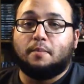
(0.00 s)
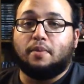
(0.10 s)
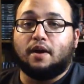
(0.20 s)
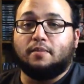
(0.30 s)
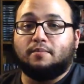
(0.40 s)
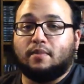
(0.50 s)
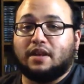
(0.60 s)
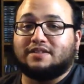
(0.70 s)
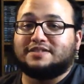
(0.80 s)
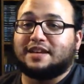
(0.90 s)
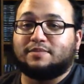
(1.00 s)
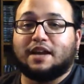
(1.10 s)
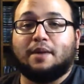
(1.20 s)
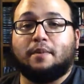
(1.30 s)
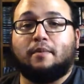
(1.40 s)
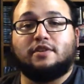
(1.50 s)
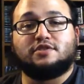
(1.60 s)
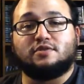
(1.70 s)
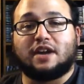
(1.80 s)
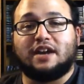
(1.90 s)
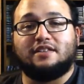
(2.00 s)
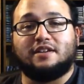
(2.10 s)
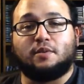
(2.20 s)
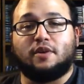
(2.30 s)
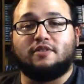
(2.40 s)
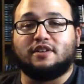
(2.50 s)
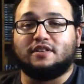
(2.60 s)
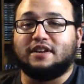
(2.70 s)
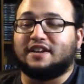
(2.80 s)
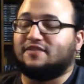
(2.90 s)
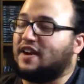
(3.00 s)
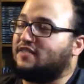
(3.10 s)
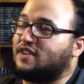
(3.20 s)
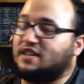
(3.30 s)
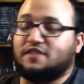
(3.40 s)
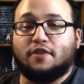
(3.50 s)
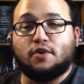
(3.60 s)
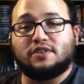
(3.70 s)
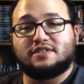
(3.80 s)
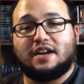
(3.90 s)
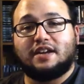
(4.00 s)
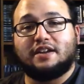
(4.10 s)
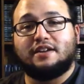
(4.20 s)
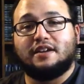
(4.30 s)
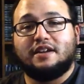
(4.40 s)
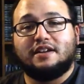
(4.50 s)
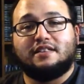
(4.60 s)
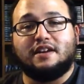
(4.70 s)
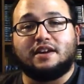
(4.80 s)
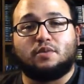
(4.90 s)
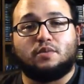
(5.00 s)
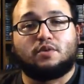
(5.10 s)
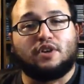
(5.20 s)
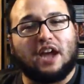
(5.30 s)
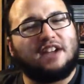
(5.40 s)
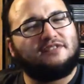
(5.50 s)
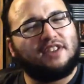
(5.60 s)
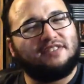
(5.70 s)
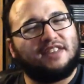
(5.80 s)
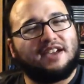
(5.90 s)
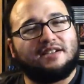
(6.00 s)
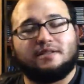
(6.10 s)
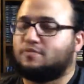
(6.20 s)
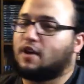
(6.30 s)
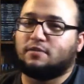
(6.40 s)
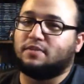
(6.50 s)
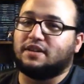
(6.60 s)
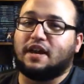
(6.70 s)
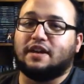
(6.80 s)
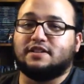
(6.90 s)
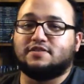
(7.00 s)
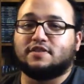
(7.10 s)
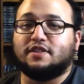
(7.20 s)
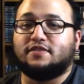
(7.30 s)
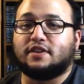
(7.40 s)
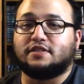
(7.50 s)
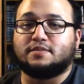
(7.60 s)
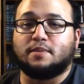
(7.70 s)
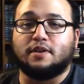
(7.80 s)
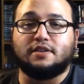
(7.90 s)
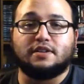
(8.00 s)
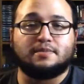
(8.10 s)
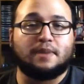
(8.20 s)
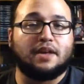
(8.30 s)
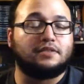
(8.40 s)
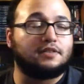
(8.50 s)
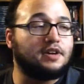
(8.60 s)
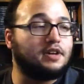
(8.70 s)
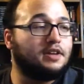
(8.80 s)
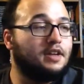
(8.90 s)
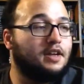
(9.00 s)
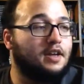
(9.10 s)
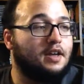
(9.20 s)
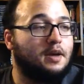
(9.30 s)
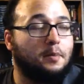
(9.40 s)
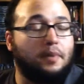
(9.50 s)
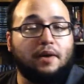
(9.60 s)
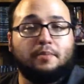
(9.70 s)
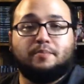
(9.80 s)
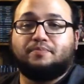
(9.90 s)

but at the same time i'm also kind of like wondering like if i'd really focused on it like could i have done that probably not he's really fucking smart he has a math degree but